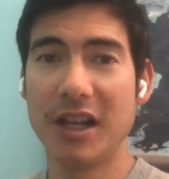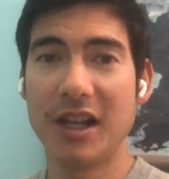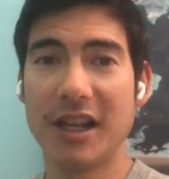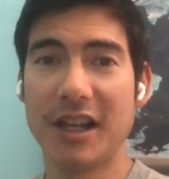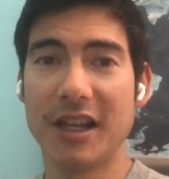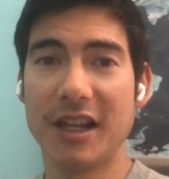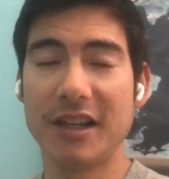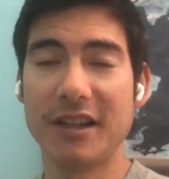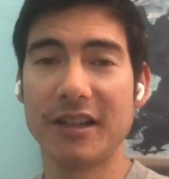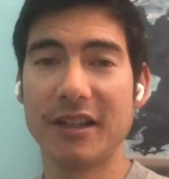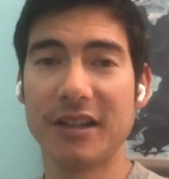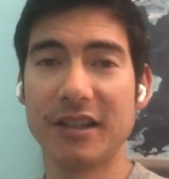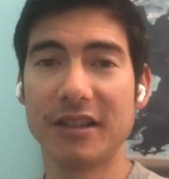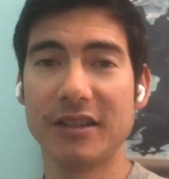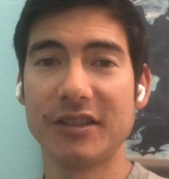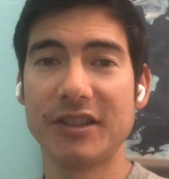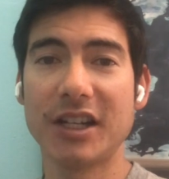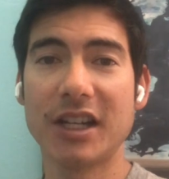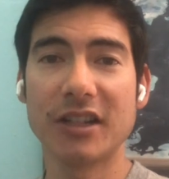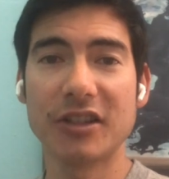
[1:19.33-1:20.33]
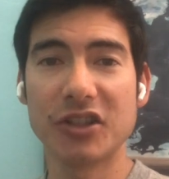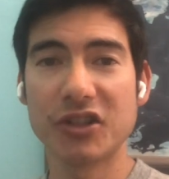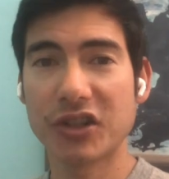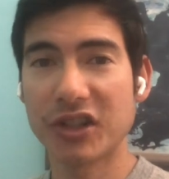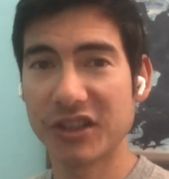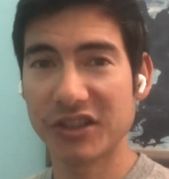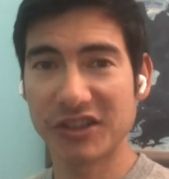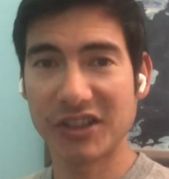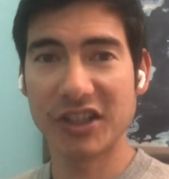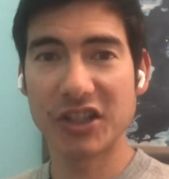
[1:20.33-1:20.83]
And yeah, just
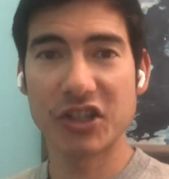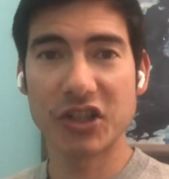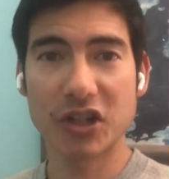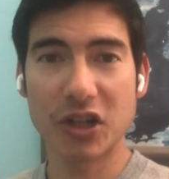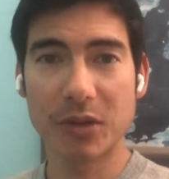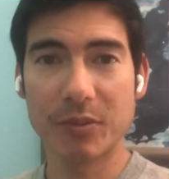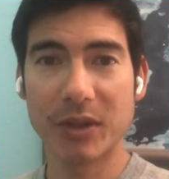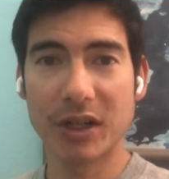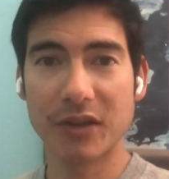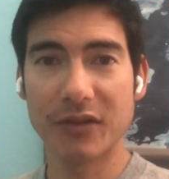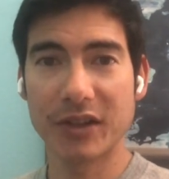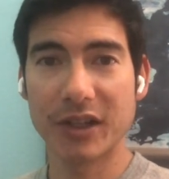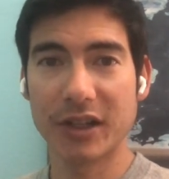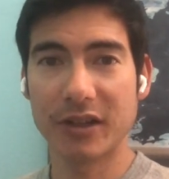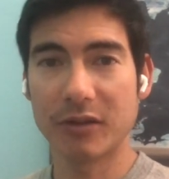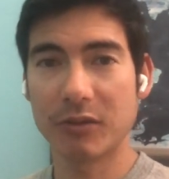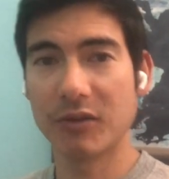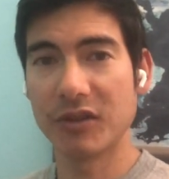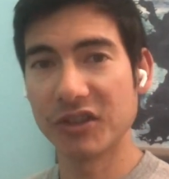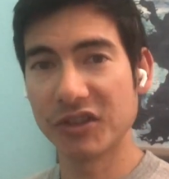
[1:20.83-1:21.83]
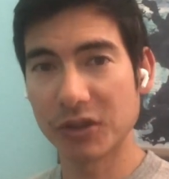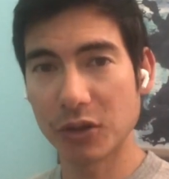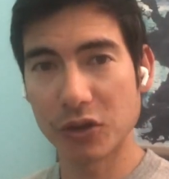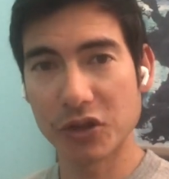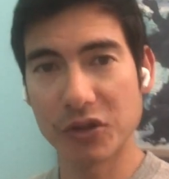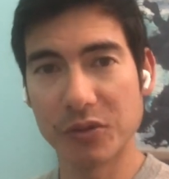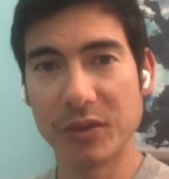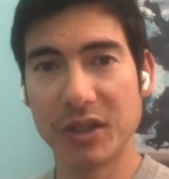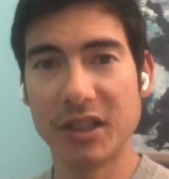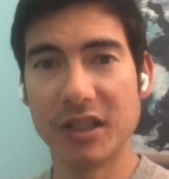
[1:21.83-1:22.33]
trying to stay sharp out there with the
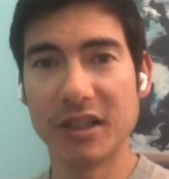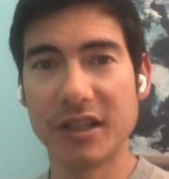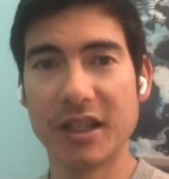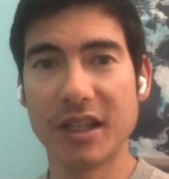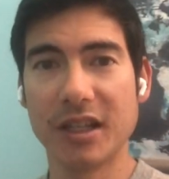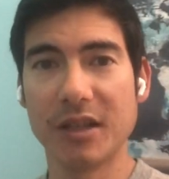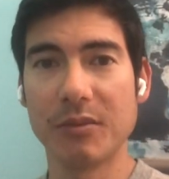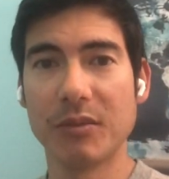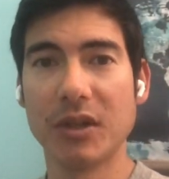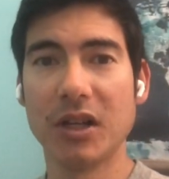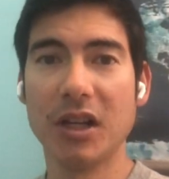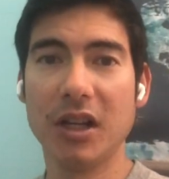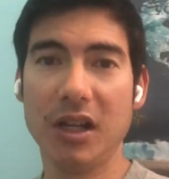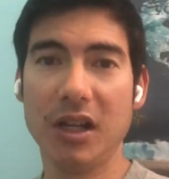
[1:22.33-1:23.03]
social media game.